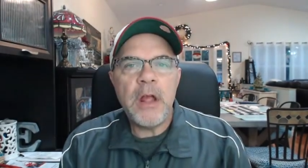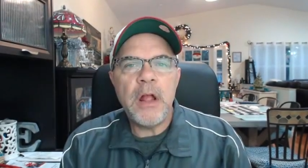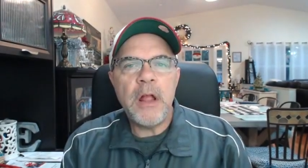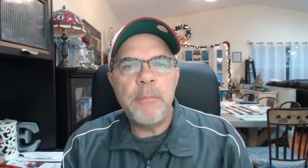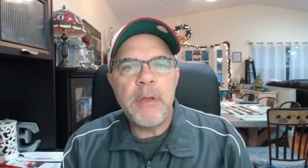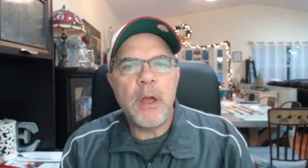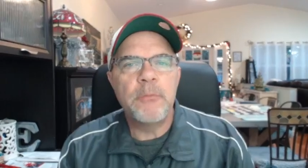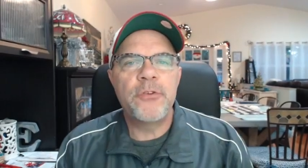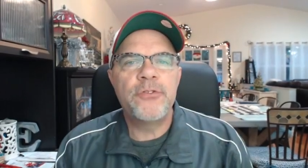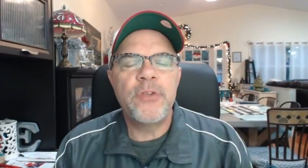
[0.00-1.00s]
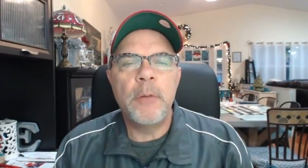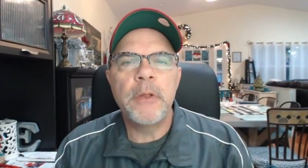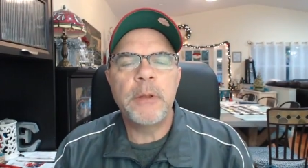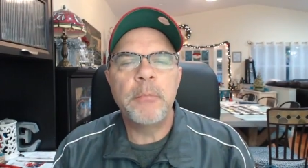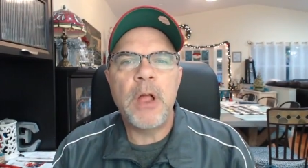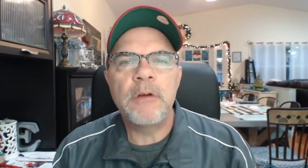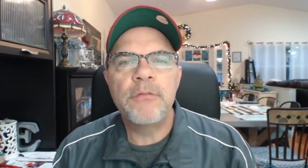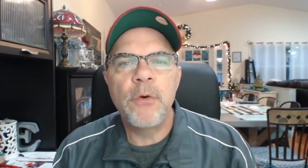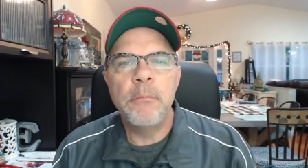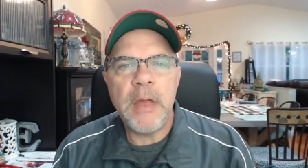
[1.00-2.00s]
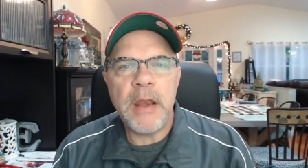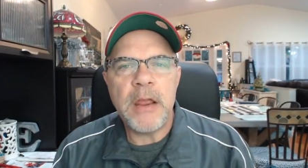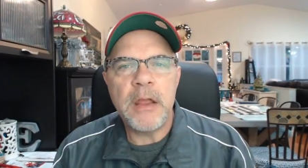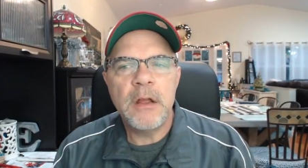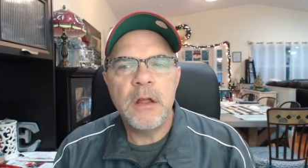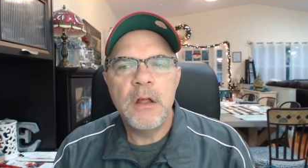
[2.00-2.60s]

it becomes a stumbling block for many